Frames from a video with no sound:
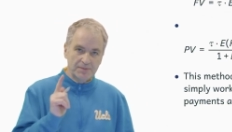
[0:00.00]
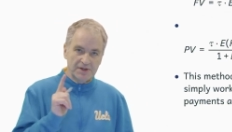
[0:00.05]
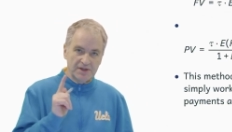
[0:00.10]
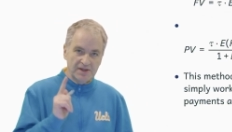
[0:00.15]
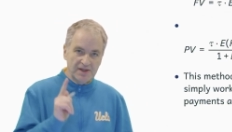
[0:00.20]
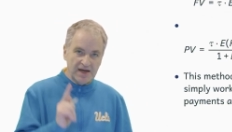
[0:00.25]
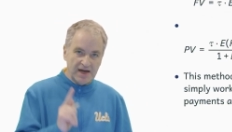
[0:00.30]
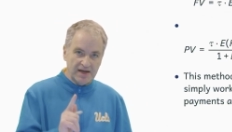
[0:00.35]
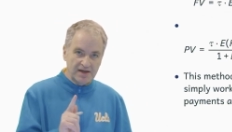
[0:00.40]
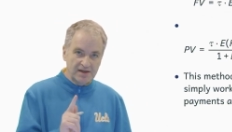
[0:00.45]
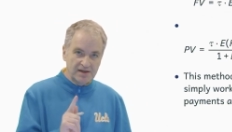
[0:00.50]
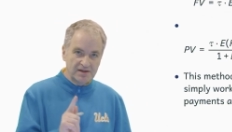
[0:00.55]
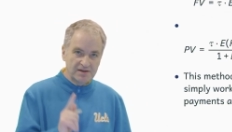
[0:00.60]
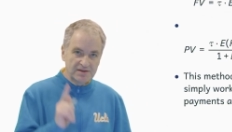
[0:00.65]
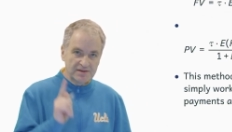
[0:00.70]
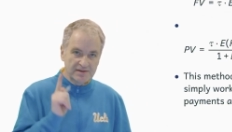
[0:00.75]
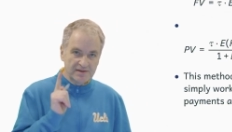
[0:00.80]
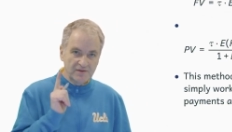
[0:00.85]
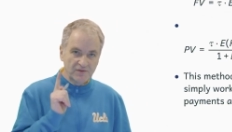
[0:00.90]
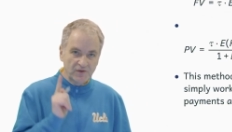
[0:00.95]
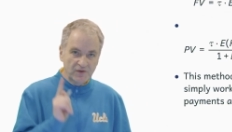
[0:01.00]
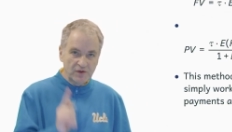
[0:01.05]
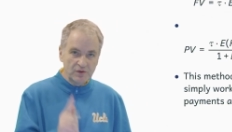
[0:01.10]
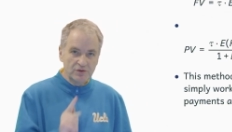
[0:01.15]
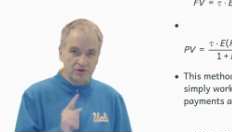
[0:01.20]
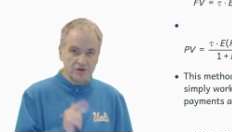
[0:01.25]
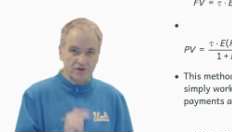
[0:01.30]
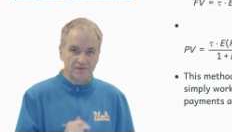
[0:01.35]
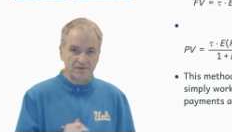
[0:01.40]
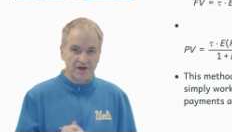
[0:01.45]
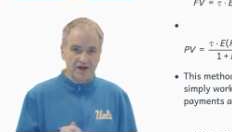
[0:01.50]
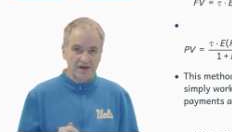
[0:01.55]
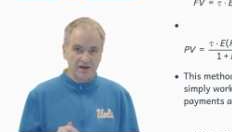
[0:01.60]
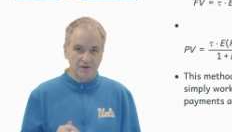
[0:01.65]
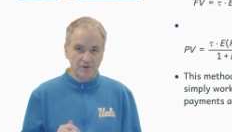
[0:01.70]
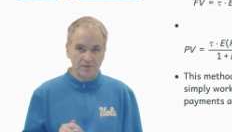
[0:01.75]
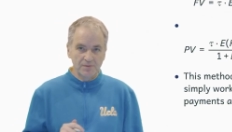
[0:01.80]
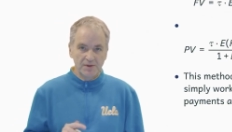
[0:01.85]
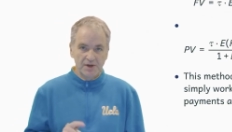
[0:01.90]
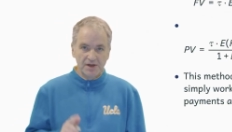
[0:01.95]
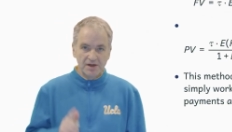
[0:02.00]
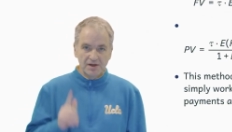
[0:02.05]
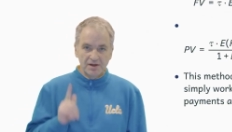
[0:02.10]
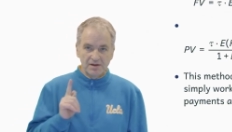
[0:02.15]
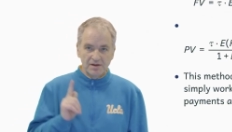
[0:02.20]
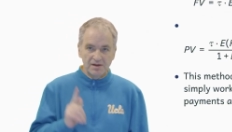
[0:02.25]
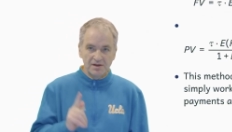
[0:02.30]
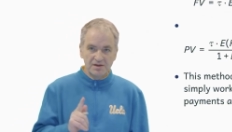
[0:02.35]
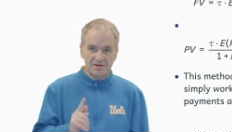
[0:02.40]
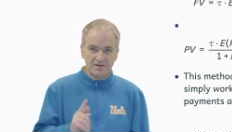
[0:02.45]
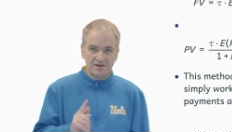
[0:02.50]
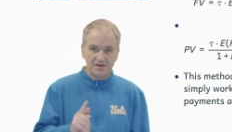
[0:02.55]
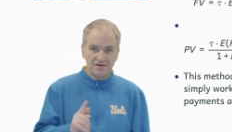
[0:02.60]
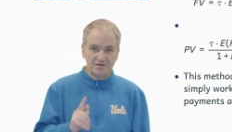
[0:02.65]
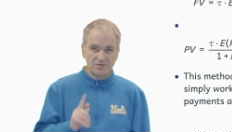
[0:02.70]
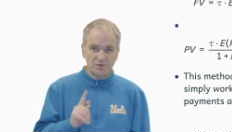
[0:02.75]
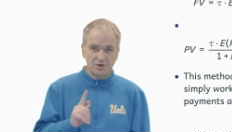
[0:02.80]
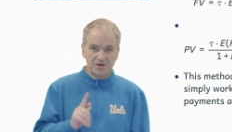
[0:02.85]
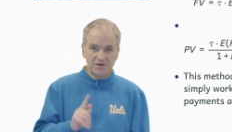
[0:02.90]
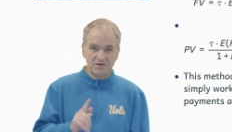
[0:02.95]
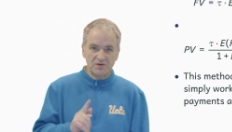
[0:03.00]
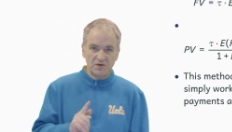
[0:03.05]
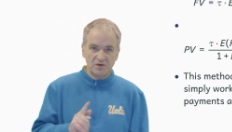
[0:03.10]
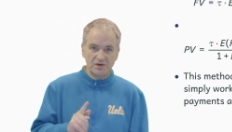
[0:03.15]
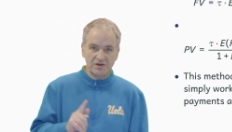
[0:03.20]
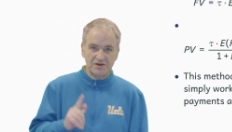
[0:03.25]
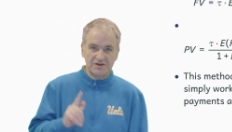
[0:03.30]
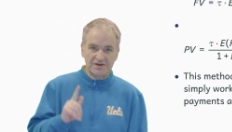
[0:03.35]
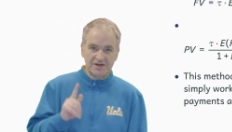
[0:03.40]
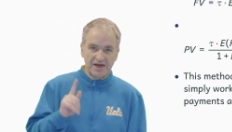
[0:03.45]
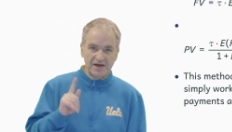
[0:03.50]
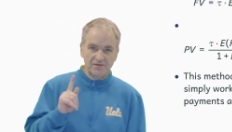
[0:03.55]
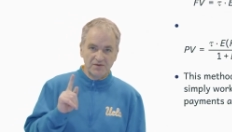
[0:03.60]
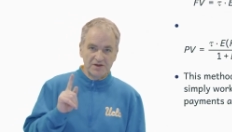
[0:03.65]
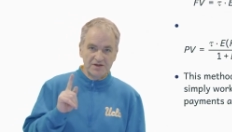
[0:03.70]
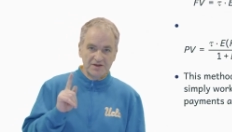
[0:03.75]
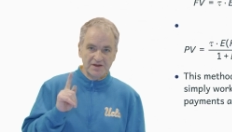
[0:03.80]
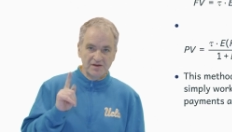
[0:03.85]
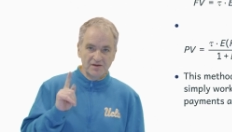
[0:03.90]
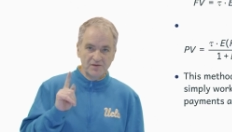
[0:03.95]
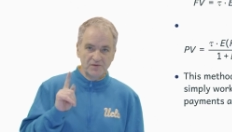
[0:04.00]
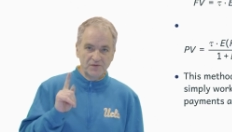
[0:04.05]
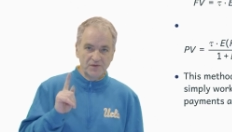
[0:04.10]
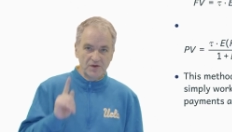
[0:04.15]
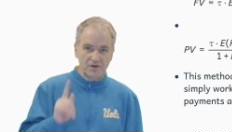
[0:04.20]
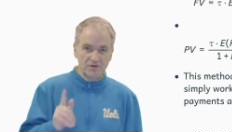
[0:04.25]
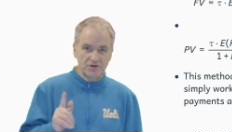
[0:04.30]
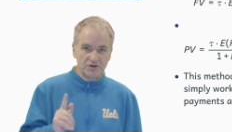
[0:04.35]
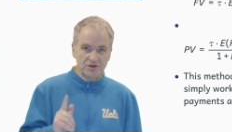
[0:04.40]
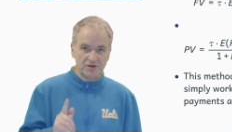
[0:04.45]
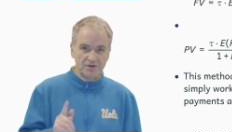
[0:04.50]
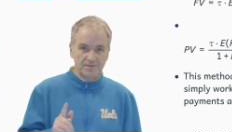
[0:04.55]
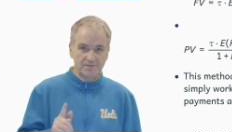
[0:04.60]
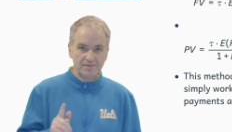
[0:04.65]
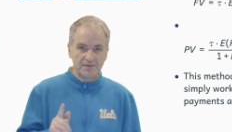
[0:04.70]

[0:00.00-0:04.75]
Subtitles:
That is the future value. This is what it's going to save us in the future.